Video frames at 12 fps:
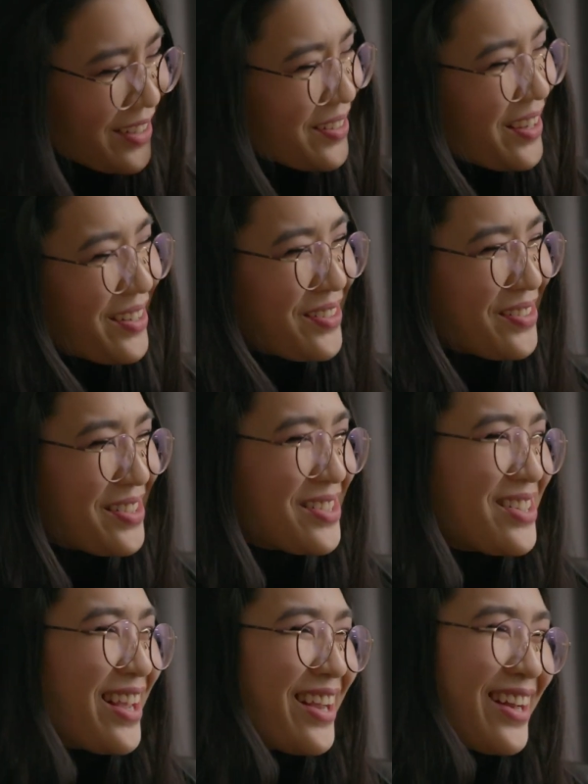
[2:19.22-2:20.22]
I don't, I don't
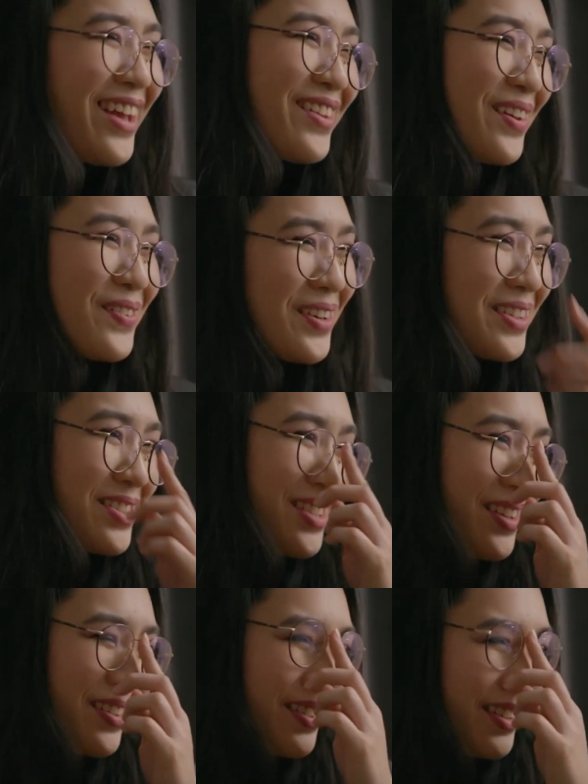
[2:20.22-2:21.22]
understand how that works
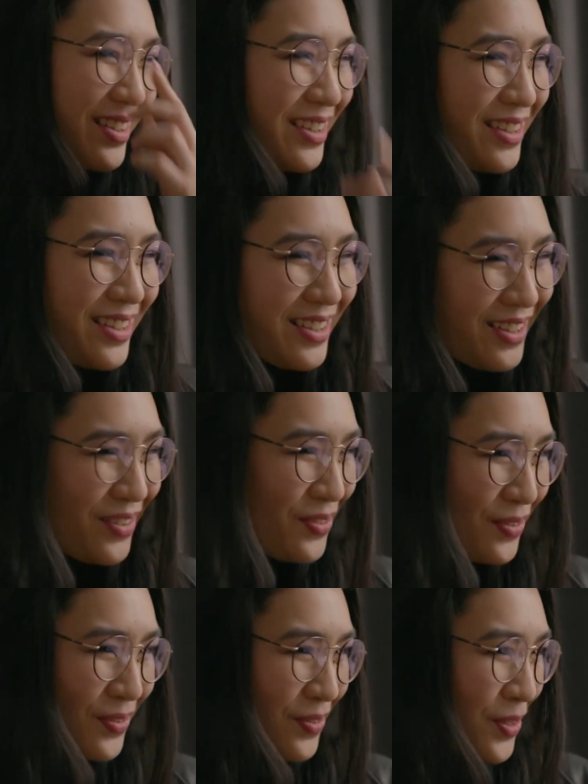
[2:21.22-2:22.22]
though. Like,
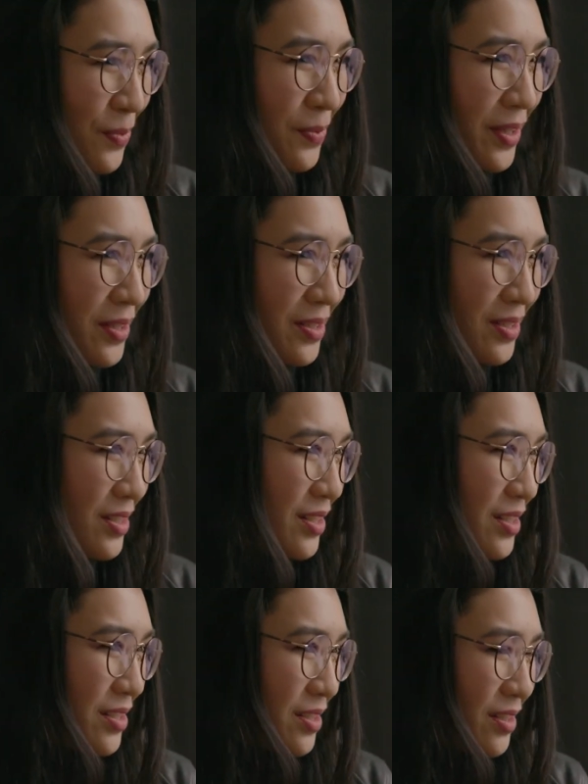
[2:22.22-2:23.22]
if your blood
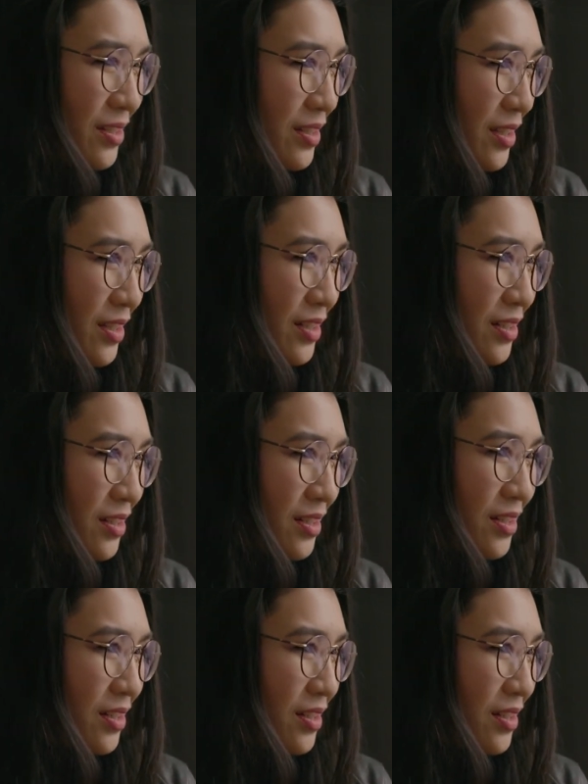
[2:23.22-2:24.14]
is clean.